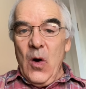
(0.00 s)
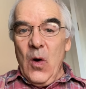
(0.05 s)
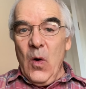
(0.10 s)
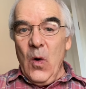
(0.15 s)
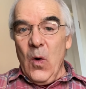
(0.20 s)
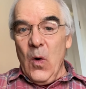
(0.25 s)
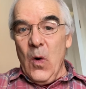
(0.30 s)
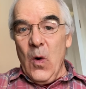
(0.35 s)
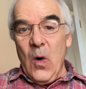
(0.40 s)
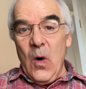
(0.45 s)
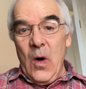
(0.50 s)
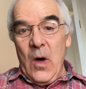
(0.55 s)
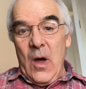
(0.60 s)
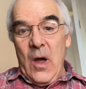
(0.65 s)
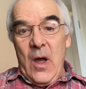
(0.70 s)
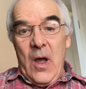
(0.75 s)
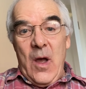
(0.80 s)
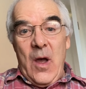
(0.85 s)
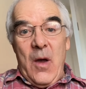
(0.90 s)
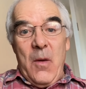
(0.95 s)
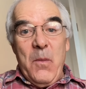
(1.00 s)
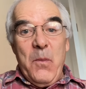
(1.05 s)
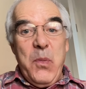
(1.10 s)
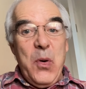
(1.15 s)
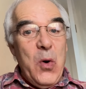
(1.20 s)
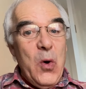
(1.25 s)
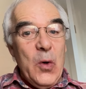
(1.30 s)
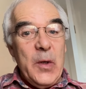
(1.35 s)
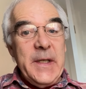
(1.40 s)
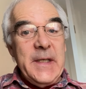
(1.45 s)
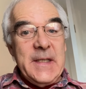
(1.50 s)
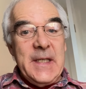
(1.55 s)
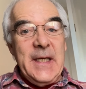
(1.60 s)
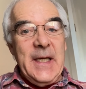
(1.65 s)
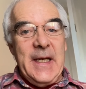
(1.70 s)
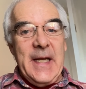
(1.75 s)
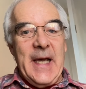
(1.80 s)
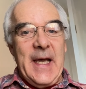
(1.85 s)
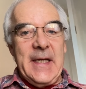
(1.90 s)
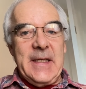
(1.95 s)
or
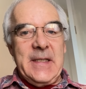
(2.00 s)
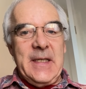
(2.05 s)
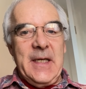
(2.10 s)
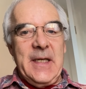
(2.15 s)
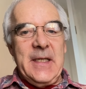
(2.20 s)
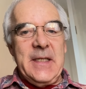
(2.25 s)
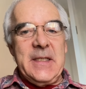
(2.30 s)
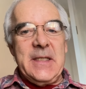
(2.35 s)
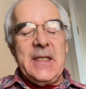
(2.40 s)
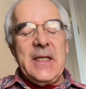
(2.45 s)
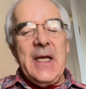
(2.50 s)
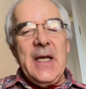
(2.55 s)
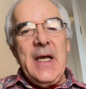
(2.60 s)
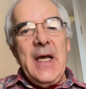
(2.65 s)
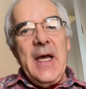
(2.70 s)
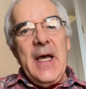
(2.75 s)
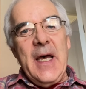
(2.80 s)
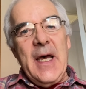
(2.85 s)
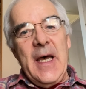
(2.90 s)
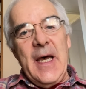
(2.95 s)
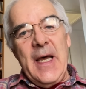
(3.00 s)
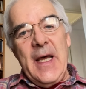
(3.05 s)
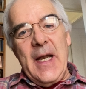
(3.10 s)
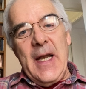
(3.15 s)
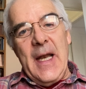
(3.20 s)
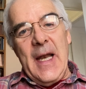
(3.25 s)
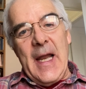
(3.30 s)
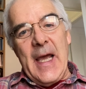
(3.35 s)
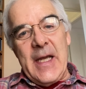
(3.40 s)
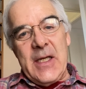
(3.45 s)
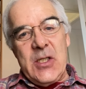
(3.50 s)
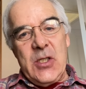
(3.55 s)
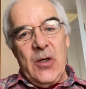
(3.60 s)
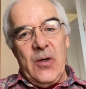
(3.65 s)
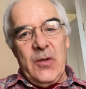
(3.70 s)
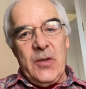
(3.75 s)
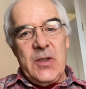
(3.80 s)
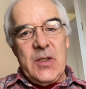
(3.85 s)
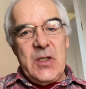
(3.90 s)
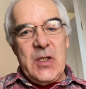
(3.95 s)
pointed at us latch
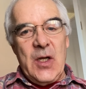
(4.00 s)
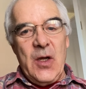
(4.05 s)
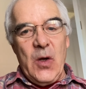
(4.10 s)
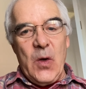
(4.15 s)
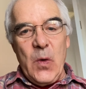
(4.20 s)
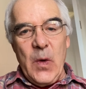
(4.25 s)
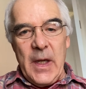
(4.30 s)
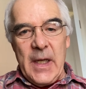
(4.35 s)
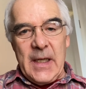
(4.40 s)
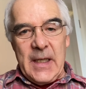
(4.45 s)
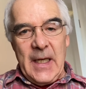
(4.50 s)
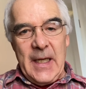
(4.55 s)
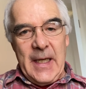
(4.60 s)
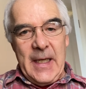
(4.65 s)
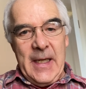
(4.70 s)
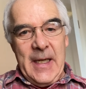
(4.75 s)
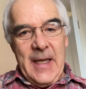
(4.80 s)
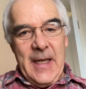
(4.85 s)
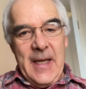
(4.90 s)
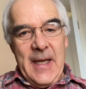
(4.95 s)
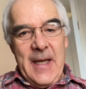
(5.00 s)
on so quickly.